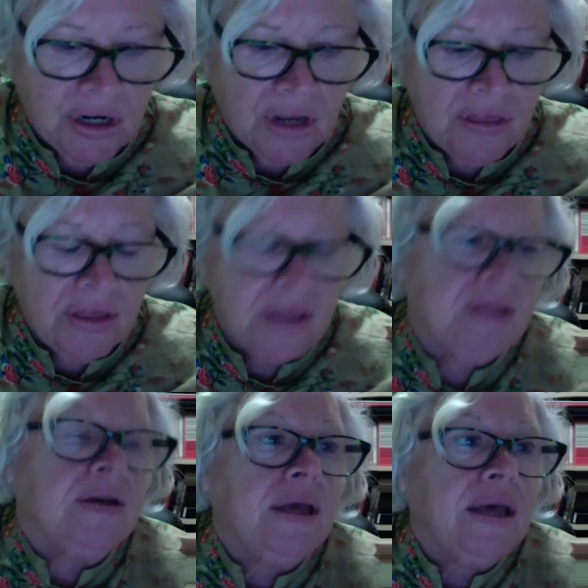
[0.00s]
And I think
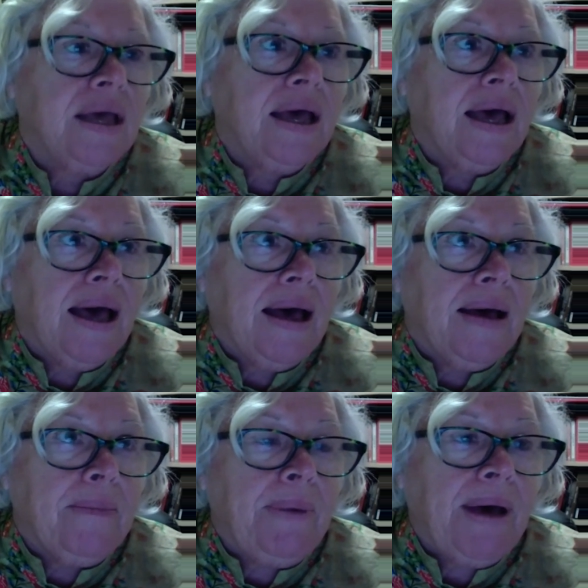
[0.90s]
that
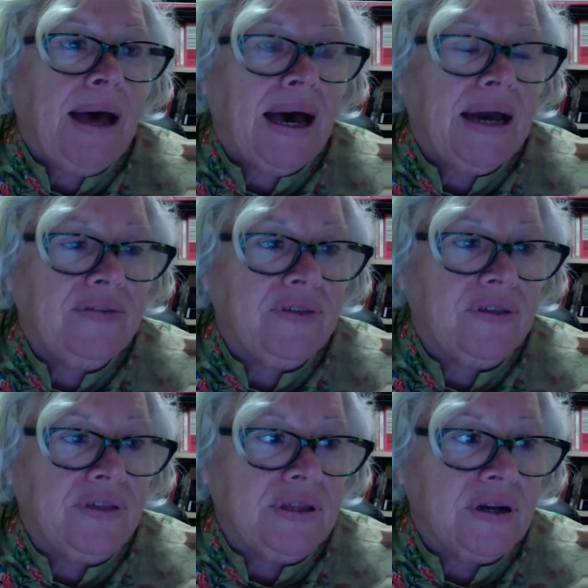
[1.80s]
part of the
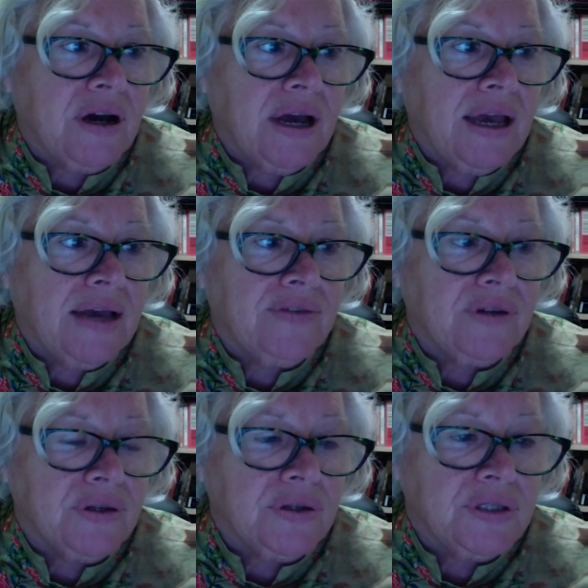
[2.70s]
thing that I have
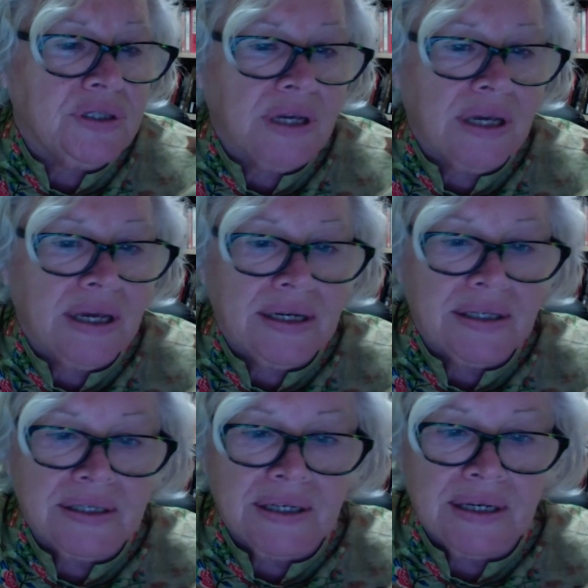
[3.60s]
learnt,
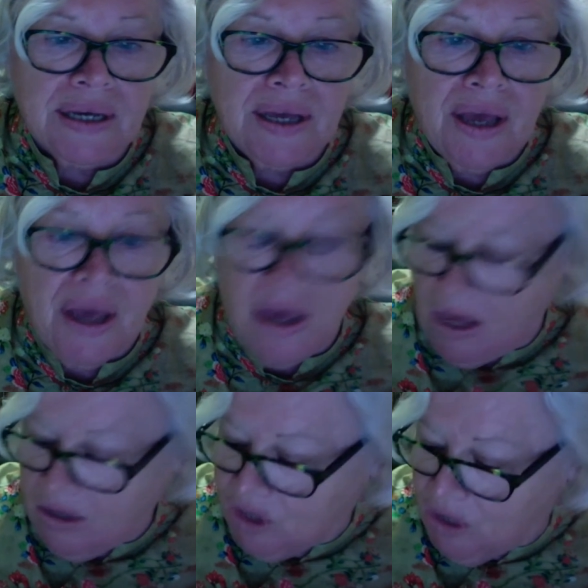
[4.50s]
and
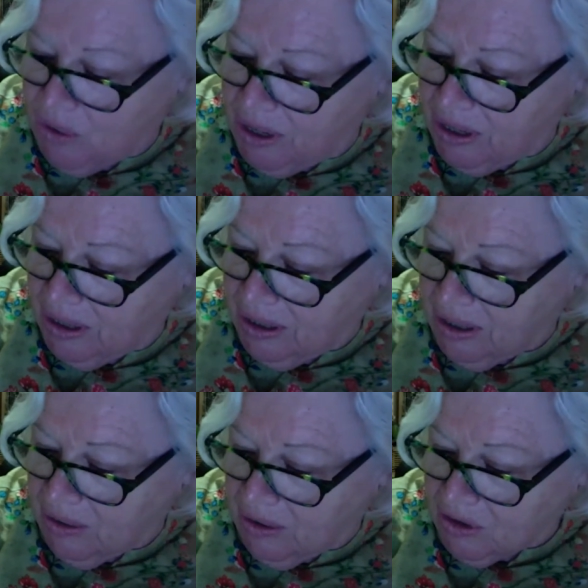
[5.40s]
Joanna,
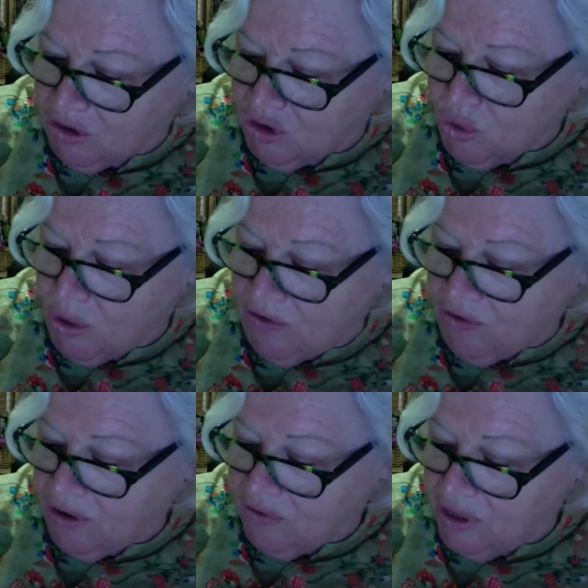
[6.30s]

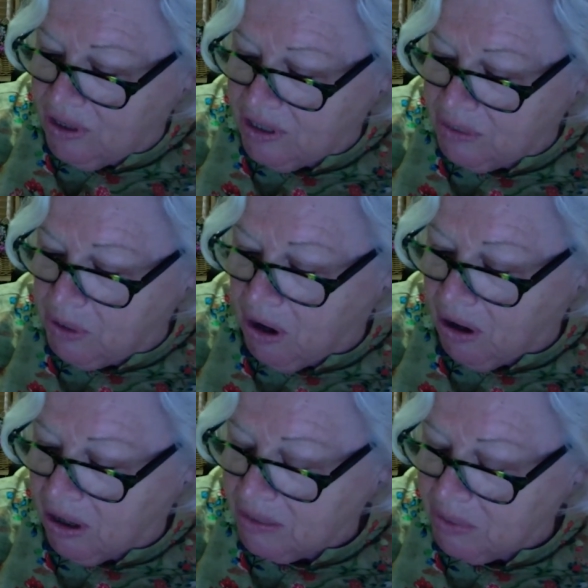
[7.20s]
25 years
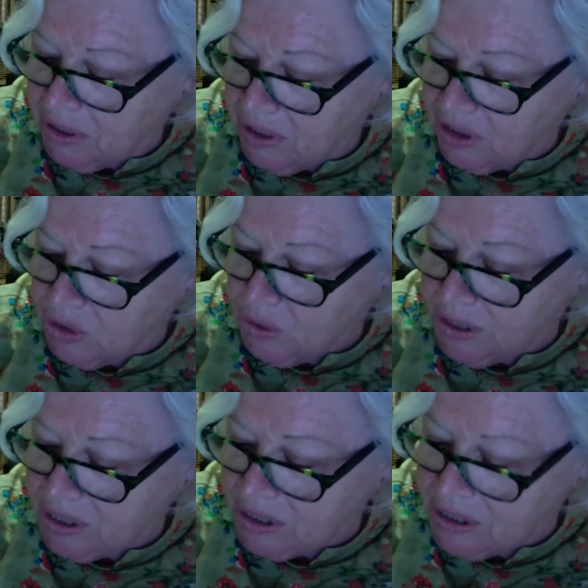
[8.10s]
behind me, nearly
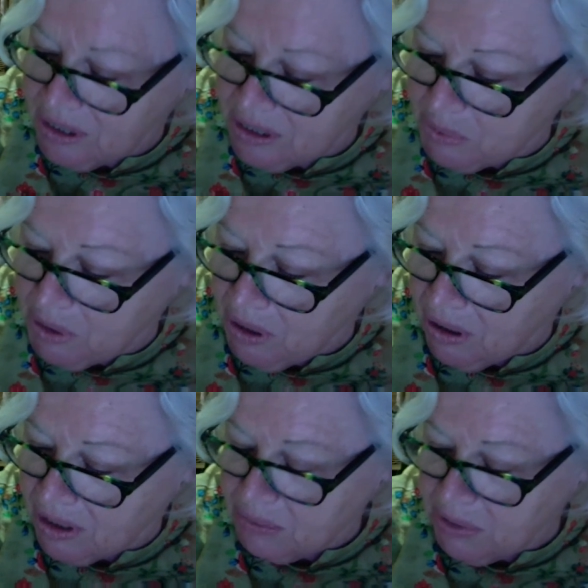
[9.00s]
26 years
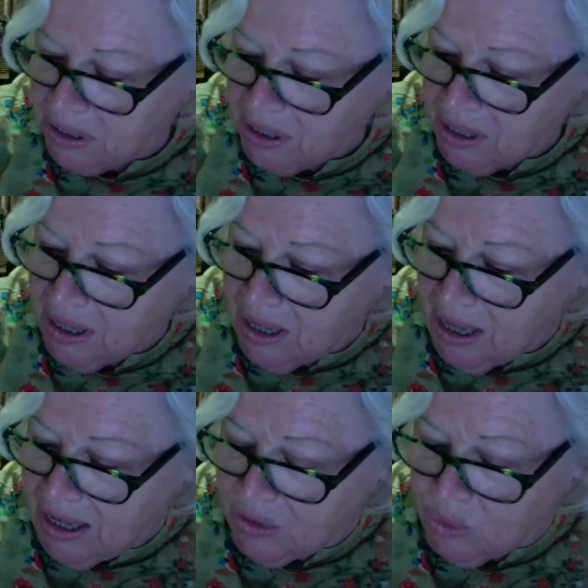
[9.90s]
behind me,
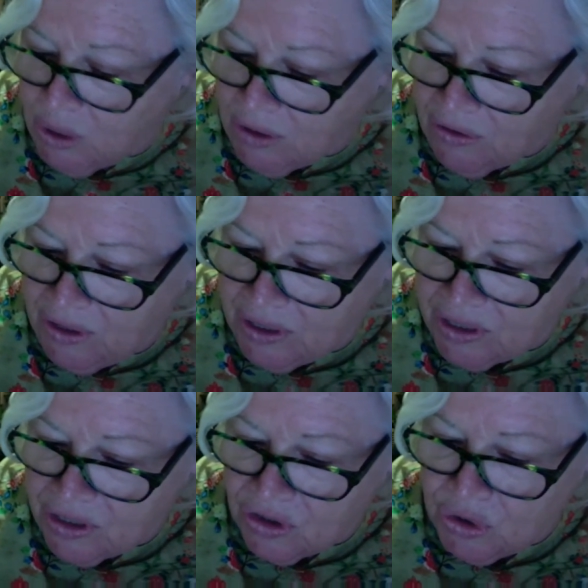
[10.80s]
is one of the things
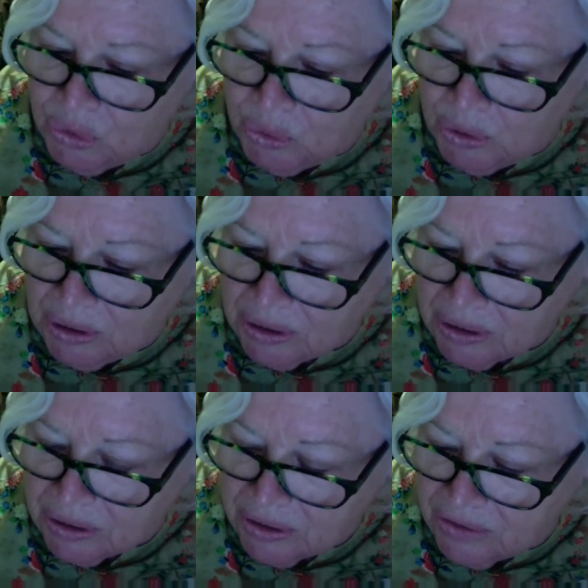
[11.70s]
that you will
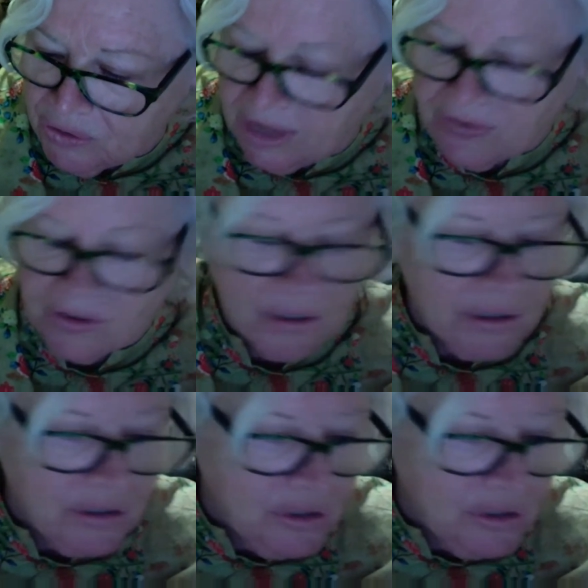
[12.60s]
learn, if you haven't learnt it